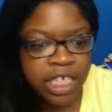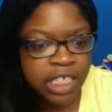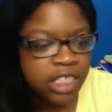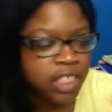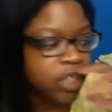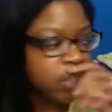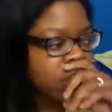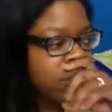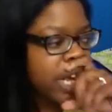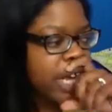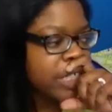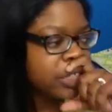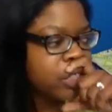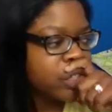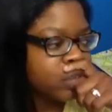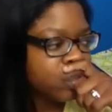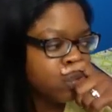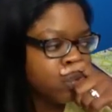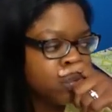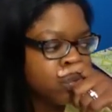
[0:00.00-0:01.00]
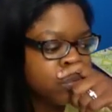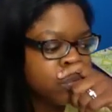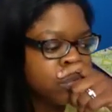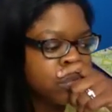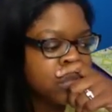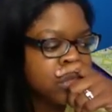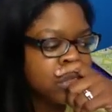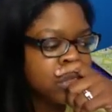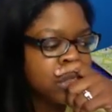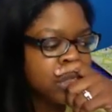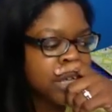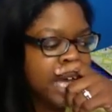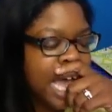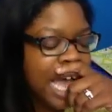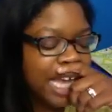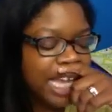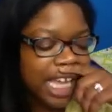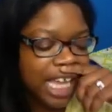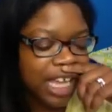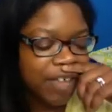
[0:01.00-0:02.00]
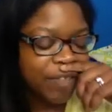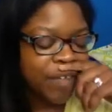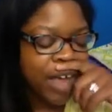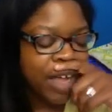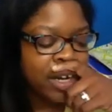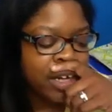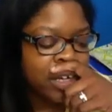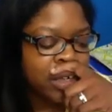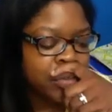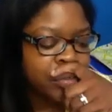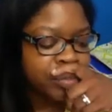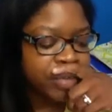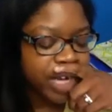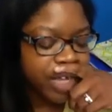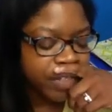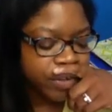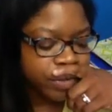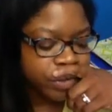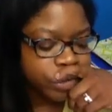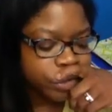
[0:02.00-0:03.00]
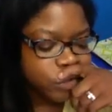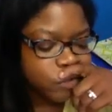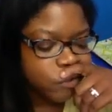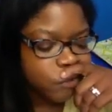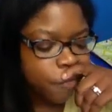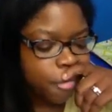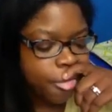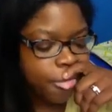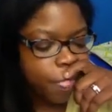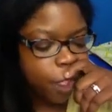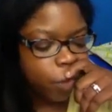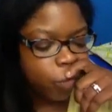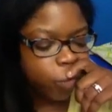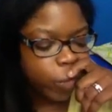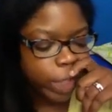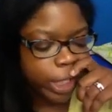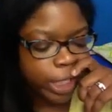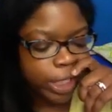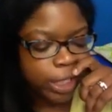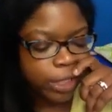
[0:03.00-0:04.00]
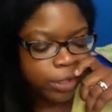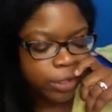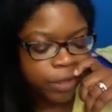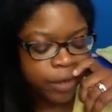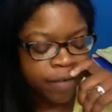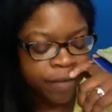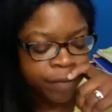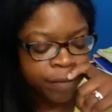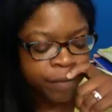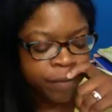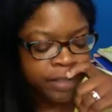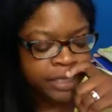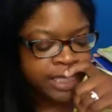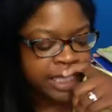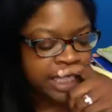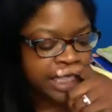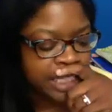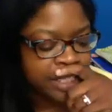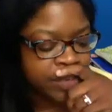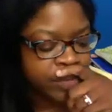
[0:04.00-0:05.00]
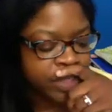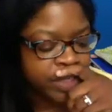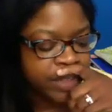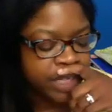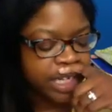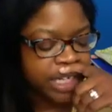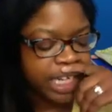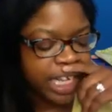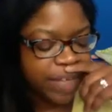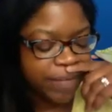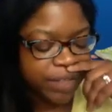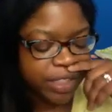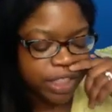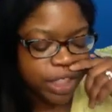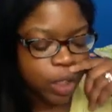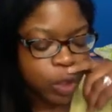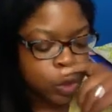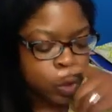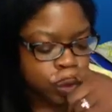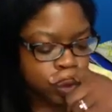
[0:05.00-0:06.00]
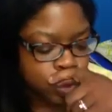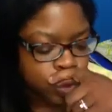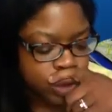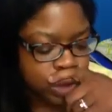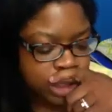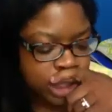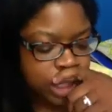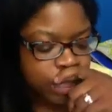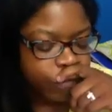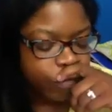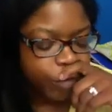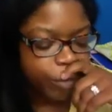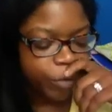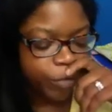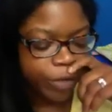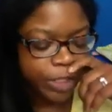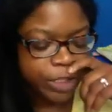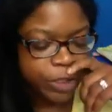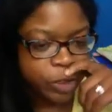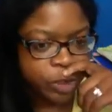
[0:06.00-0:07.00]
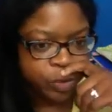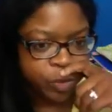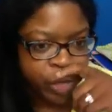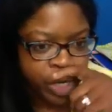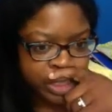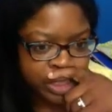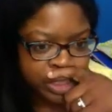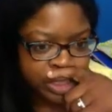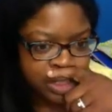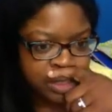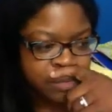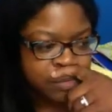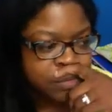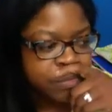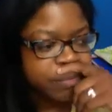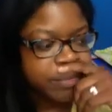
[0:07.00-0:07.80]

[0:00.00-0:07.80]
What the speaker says: So you like, shoot, I can't find enough mothers with 11 toes from a research project.